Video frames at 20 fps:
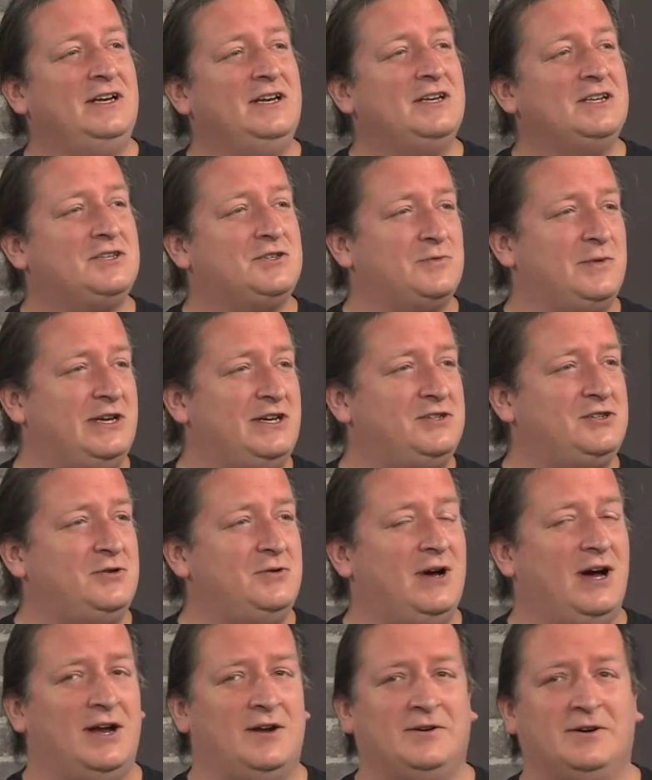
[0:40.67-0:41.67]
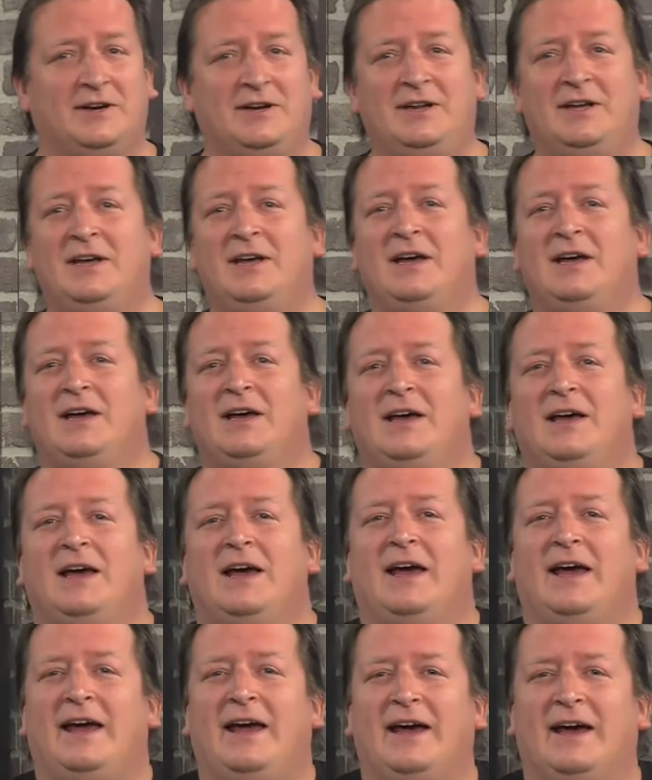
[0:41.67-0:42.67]
Suite 200.
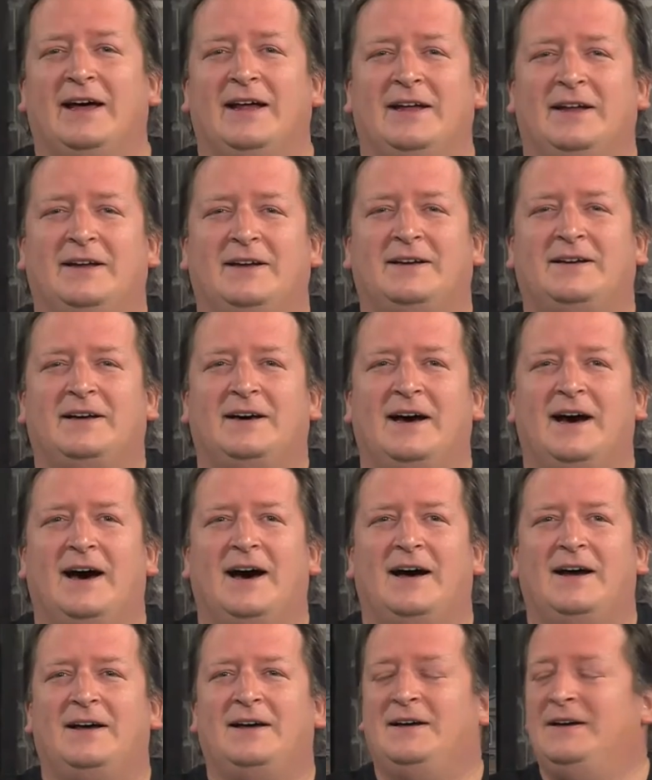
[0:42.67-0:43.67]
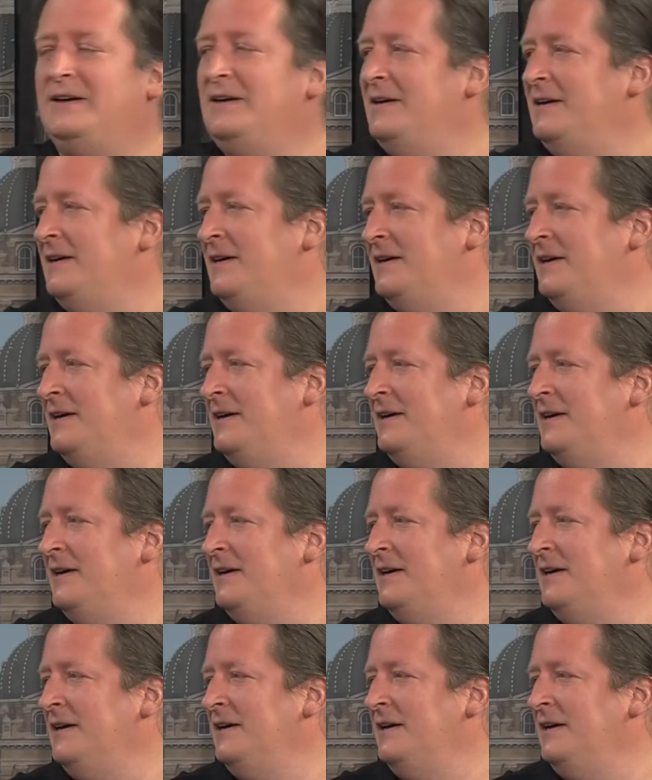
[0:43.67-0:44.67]
And uh, now put that in
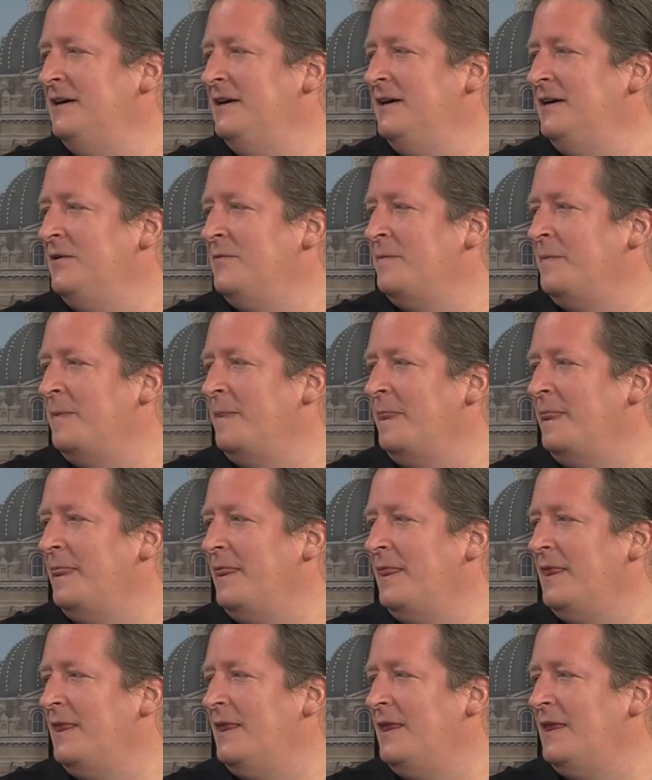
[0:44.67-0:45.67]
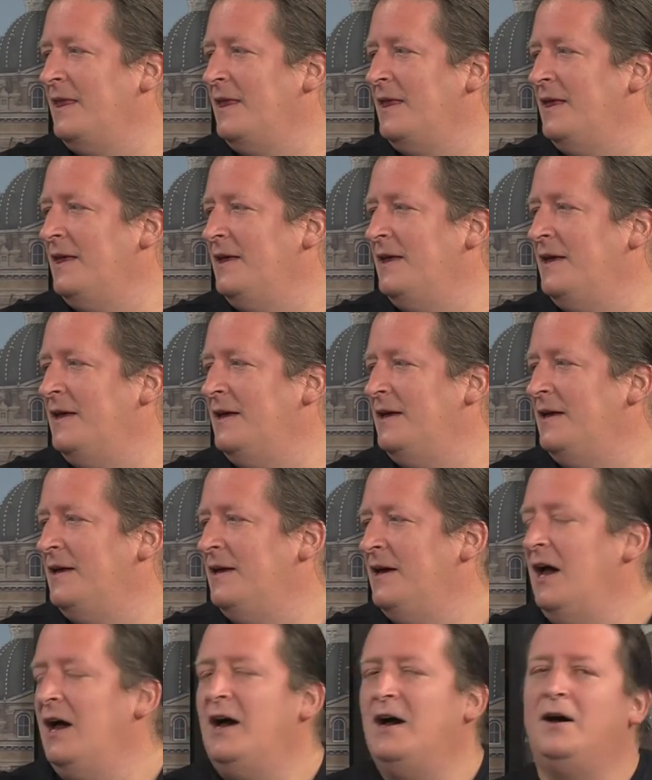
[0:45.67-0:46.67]
perspective to give people an idea where, where that
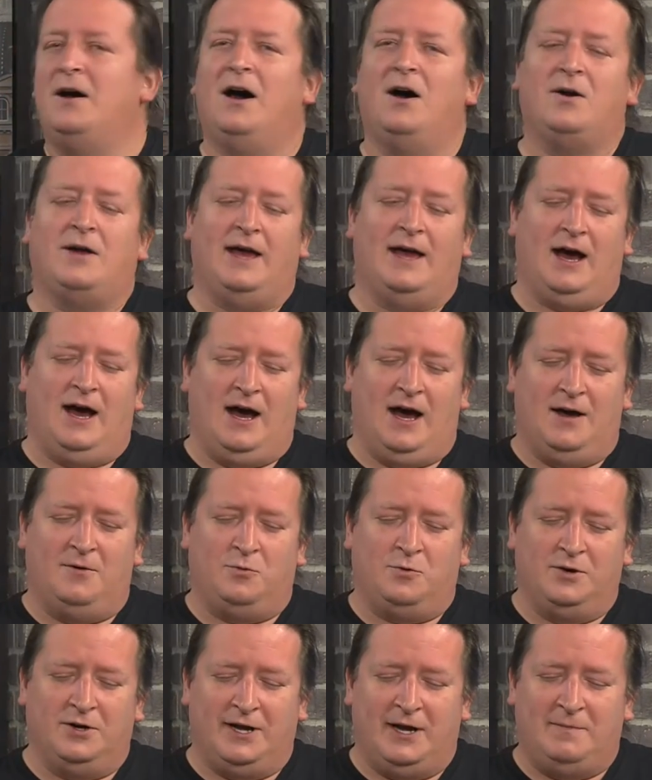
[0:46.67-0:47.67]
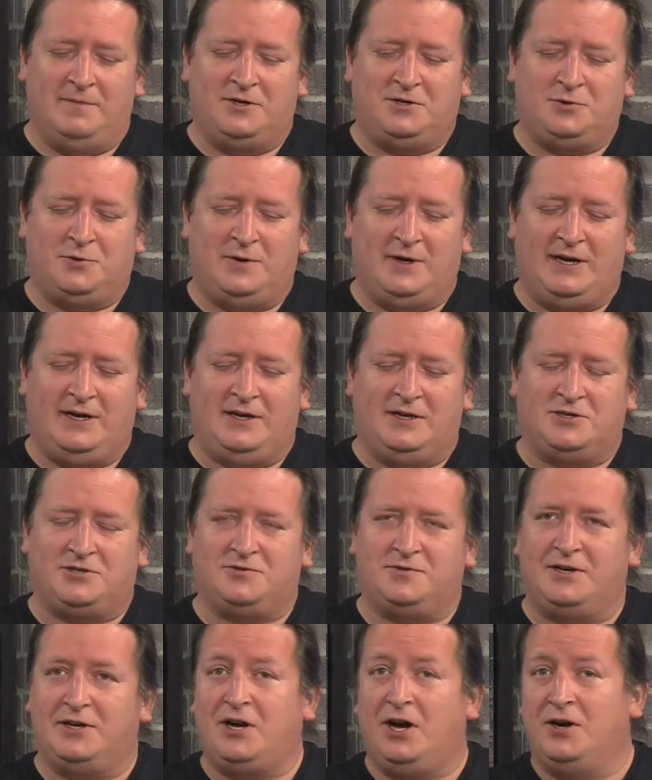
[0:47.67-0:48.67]
is. Uh, okay, okay uh, we're in between
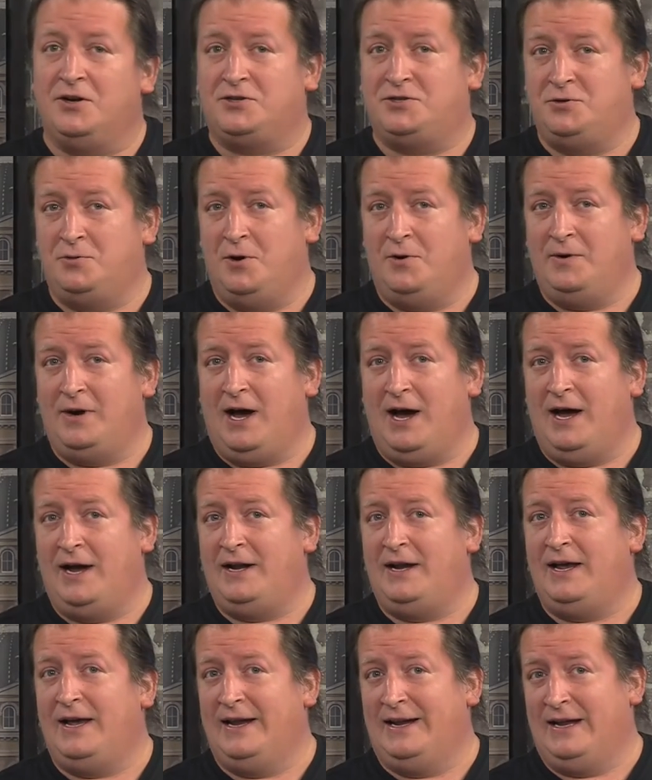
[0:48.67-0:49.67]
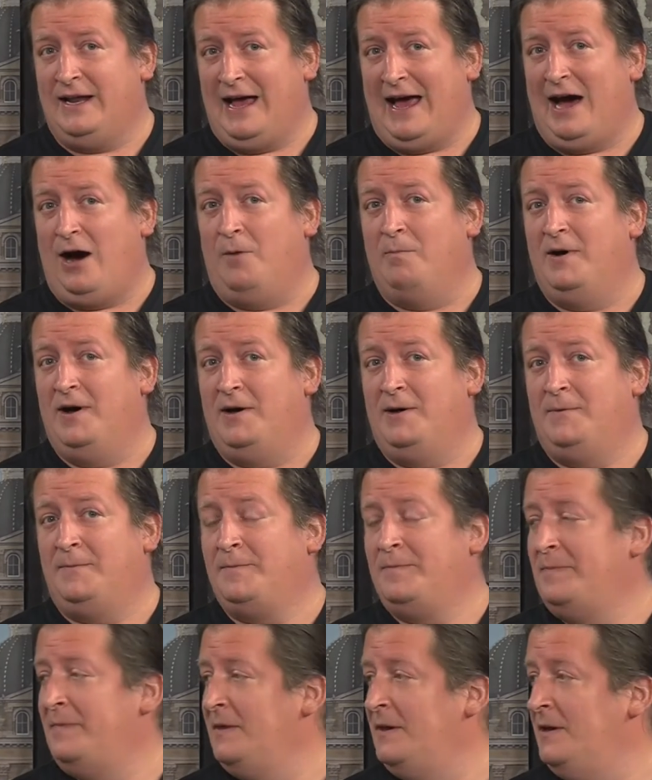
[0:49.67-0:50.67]
Streetcar 209 and Alba.
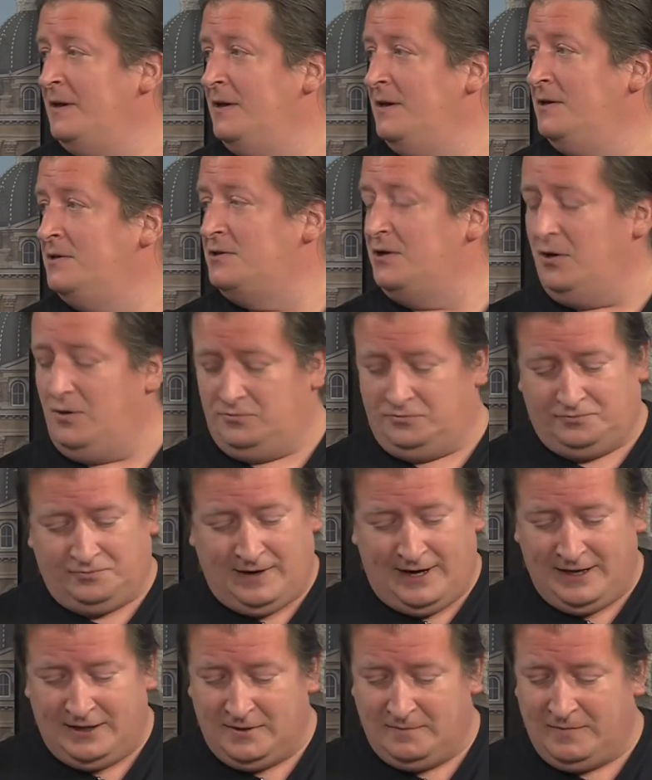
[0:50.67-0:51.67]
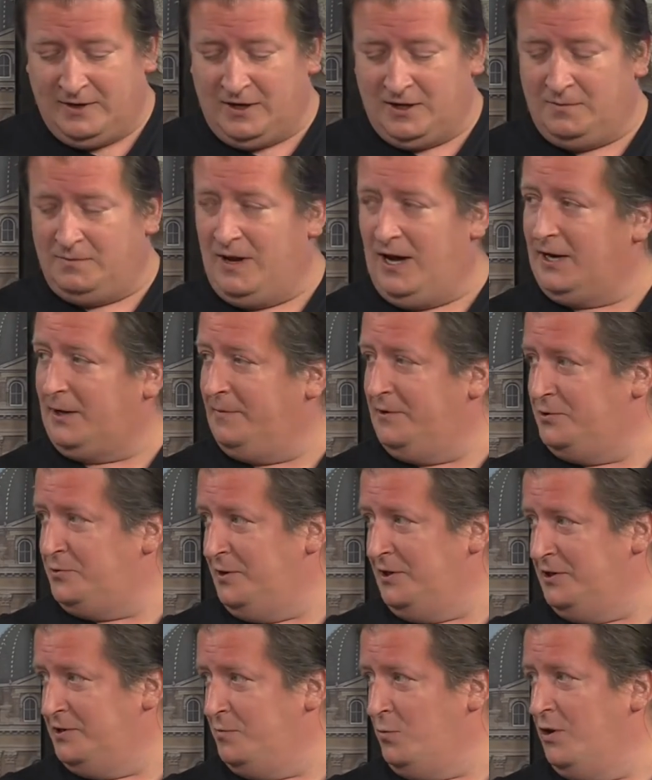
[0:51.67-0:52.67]
Okay. So right in the middle of the block, in
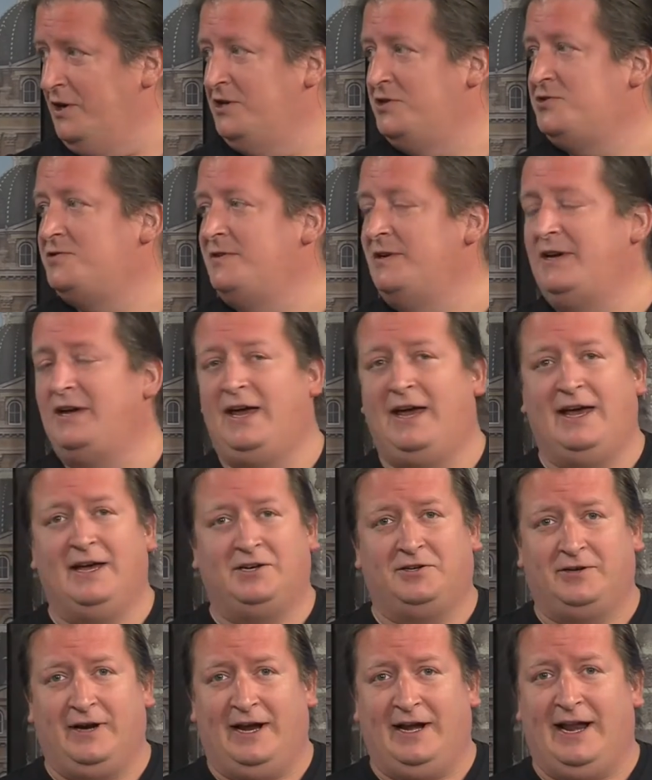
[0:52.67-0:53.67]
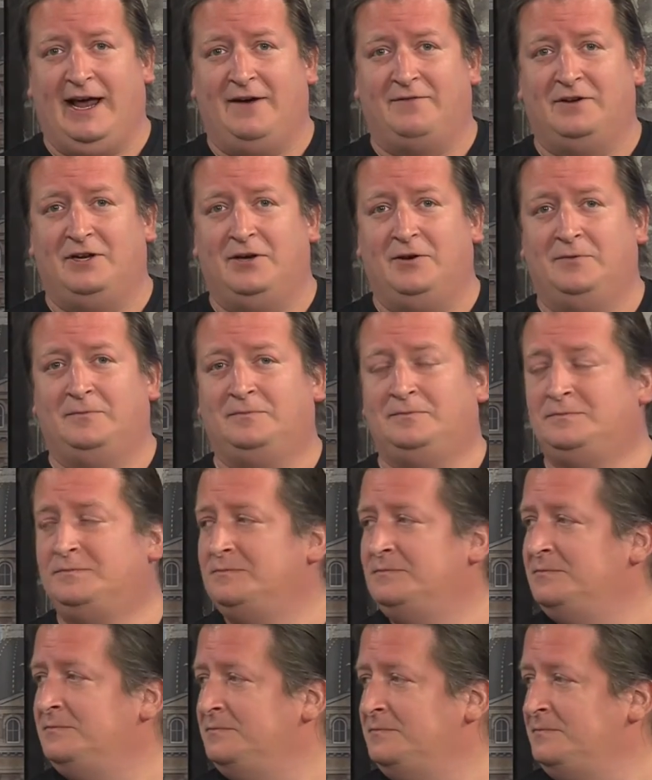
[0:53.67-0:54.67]
between Des Moines Street and Grand Avenue.
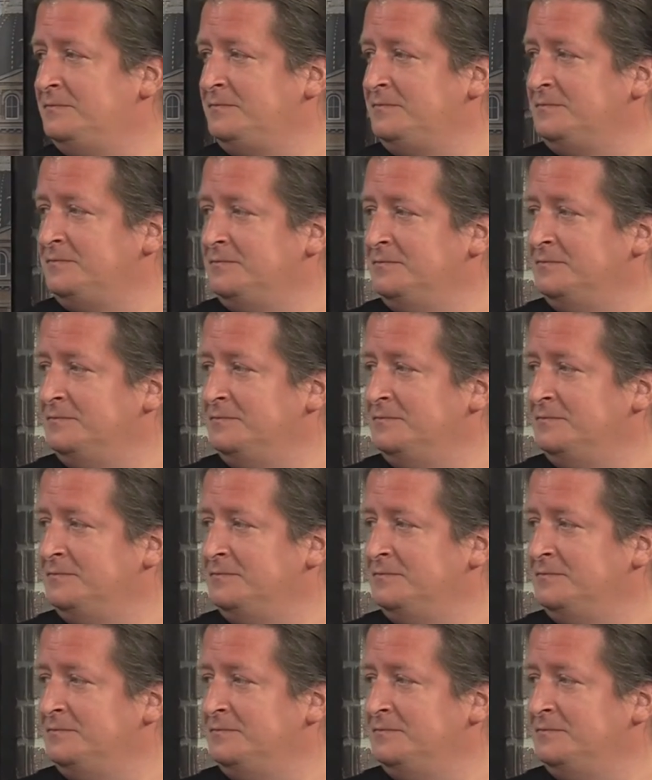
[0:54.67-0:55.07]
Got it.